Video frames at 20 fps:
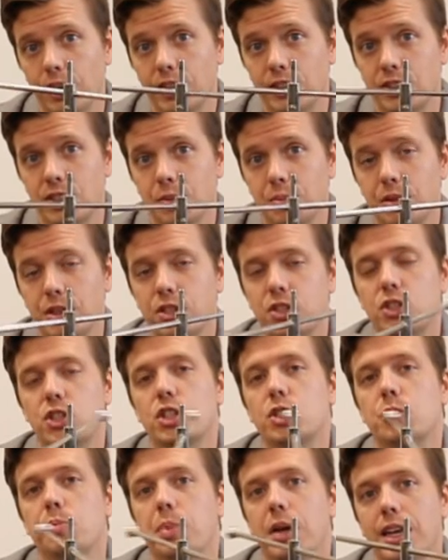It's simply
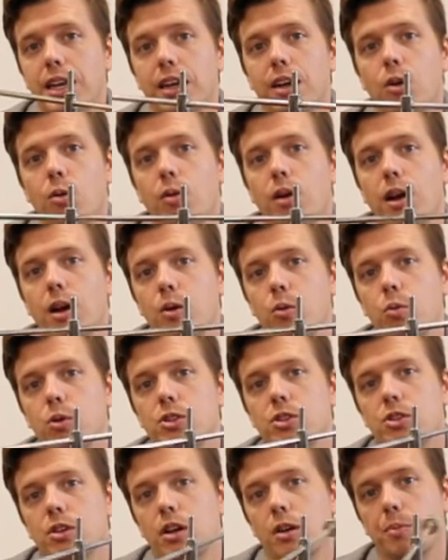spinning around
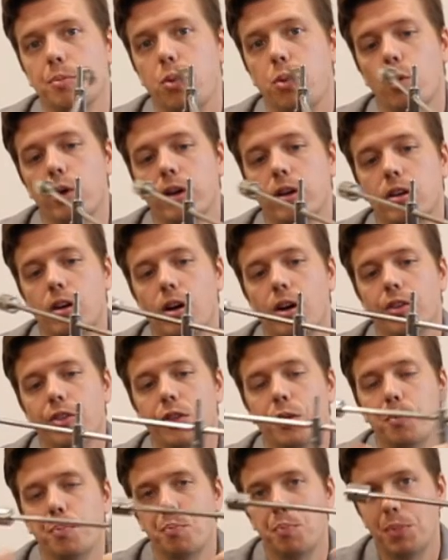with a point called
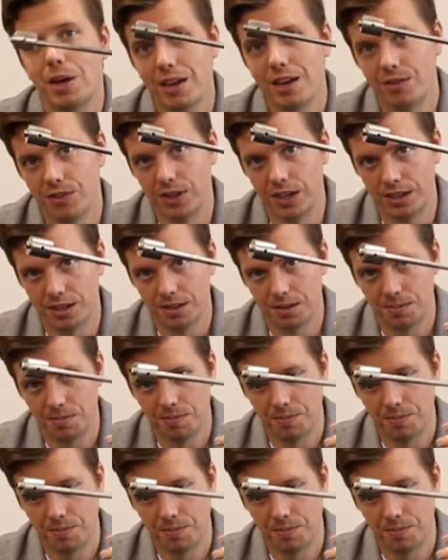the pivot.